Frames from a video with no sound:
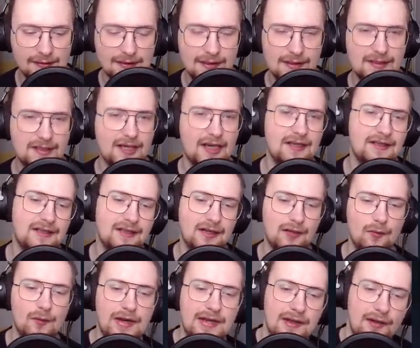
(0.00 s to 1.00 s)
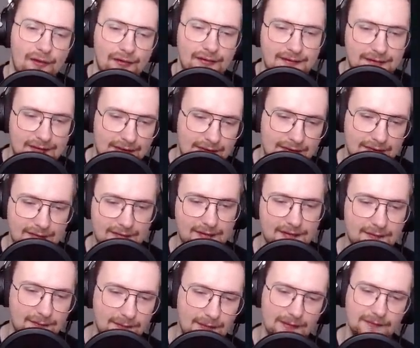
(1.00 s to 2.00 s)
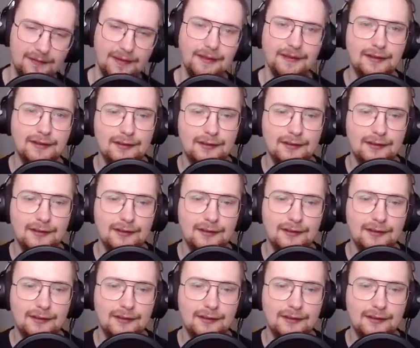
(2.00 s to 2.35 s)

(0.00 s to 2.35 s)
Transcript: chatting away nonsense, then, well, thank